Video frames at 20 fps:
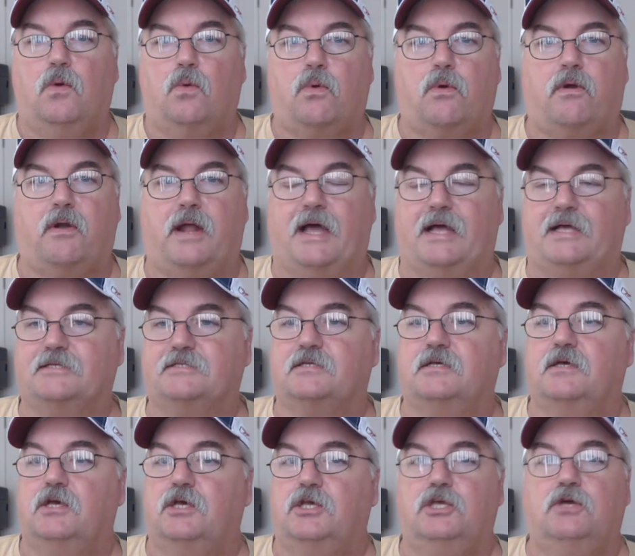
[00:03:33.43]
Whereas
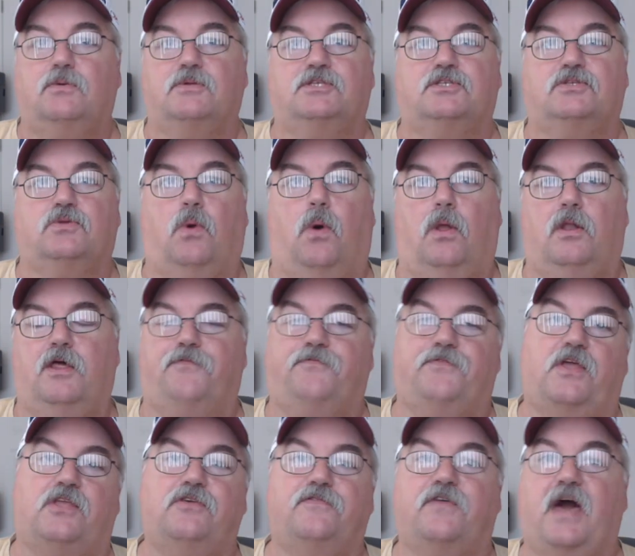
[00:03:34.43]
you install it,
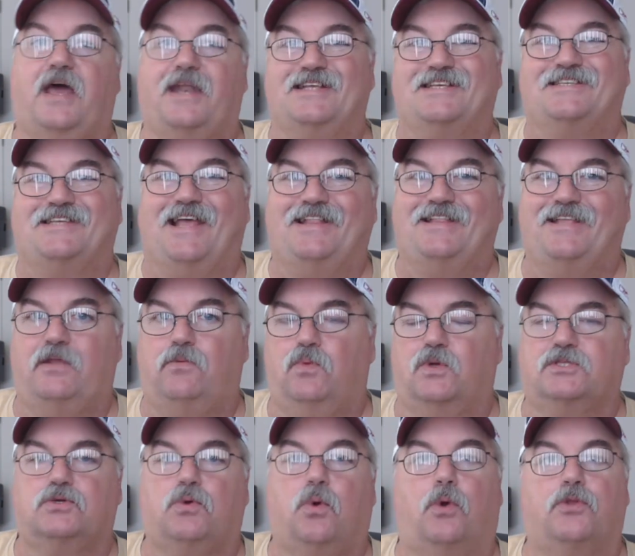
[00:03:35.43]
then you've got to send in
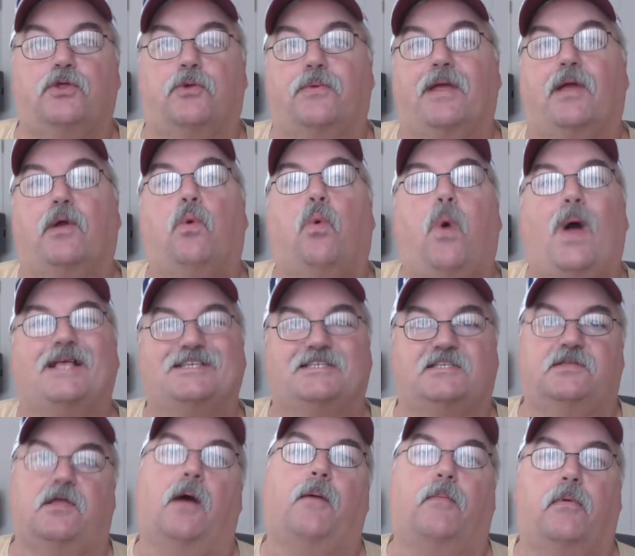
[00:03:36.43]
what's called a
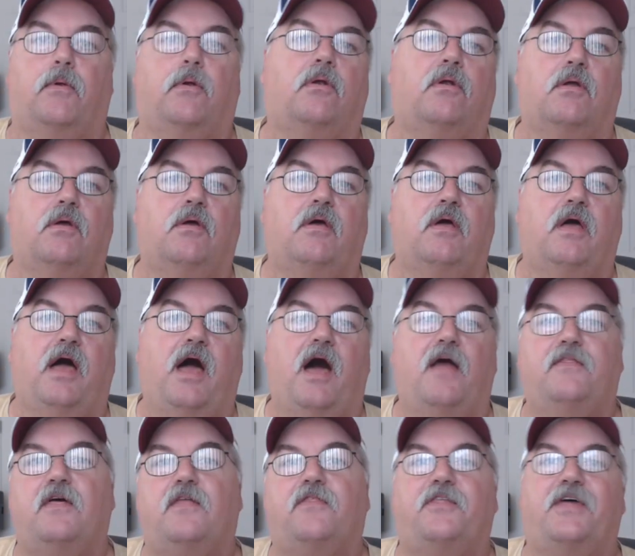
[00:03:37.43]
request number.
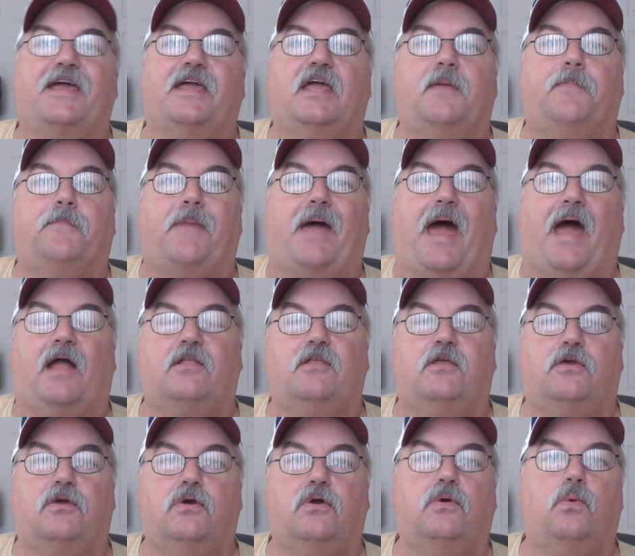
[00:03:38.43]
And then they get back
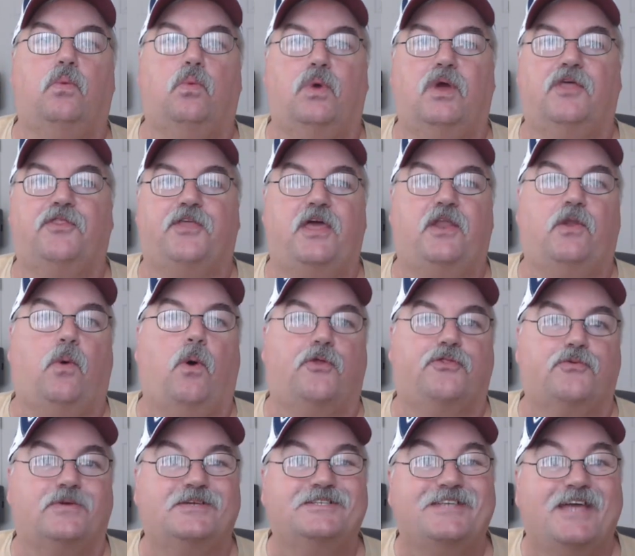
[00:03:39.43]
to you with an
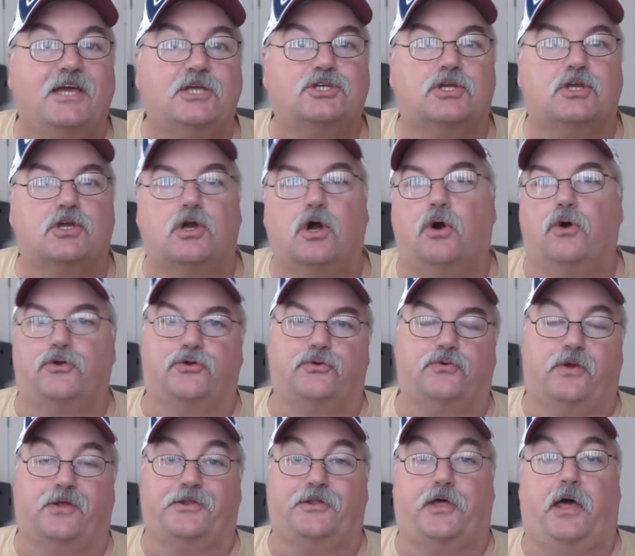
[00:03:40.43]
authorization code
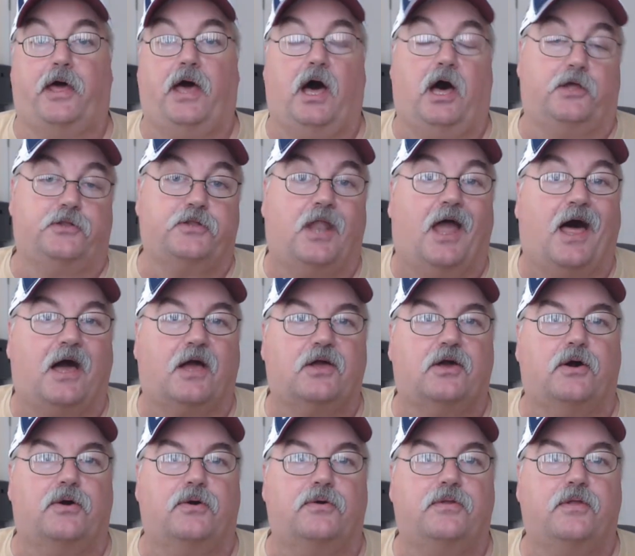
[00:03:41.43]
or an unlock
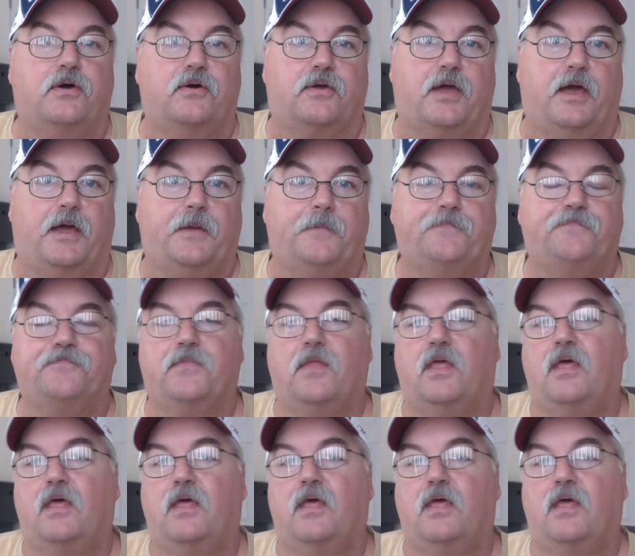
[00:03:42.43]
code, okay?